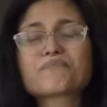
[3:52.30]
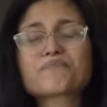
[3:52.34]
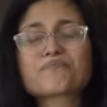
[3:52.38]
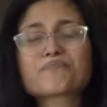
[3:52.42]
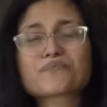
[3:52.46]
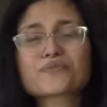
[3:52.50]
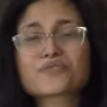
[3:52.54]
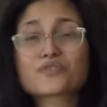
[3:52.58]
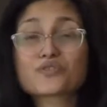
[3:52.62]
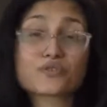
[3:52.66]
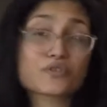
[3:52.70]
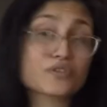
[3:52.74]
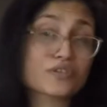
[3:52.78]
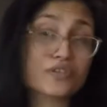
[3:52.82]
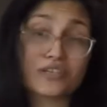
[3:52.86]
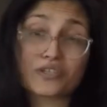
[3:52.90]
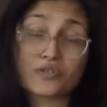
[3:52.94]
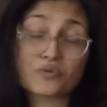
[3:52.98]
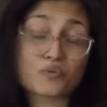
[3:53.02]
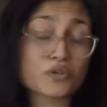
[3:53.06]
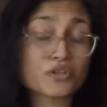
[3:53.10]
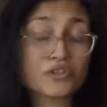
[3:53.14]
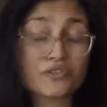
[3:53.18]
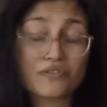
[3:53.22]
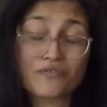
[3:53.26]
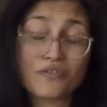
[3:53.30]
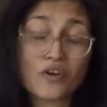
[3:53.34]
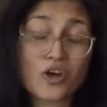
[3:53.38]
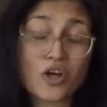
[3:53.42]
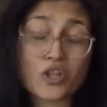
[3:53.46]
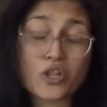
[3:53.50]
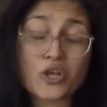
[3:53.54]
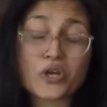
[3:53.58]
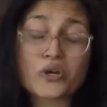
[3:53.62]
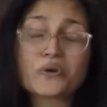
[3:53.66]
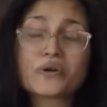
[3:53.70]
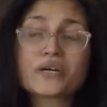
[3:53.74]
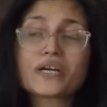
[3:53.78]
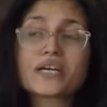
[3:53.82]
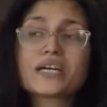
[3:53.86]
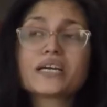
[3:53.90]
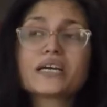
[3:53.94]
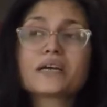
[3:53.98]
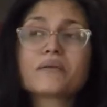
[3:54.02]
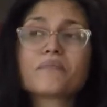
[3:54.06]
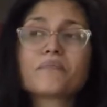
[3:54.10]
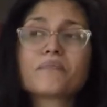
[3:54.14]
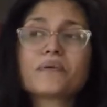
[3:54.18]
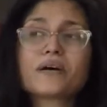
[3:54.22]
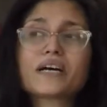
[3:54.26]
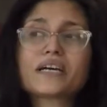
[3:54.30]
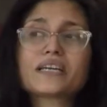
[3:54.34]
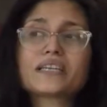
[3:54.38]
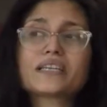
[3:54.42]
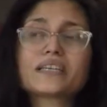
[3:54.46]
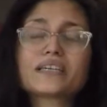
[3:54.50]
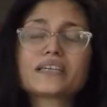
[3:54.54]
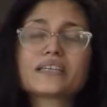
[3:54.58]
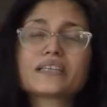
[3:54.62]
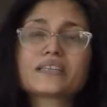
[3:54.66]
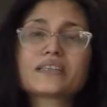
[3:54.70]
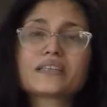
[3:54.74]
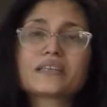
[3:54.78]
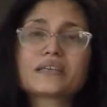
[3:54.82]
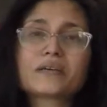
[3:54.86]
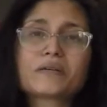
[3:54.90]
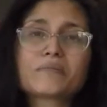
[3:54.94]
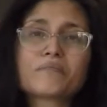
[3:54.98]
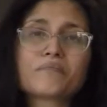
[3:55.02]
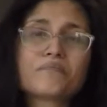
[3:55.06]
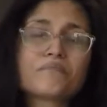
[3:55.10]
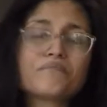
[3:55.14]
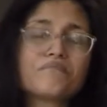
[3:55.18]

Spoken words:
So it's worth a follow. But the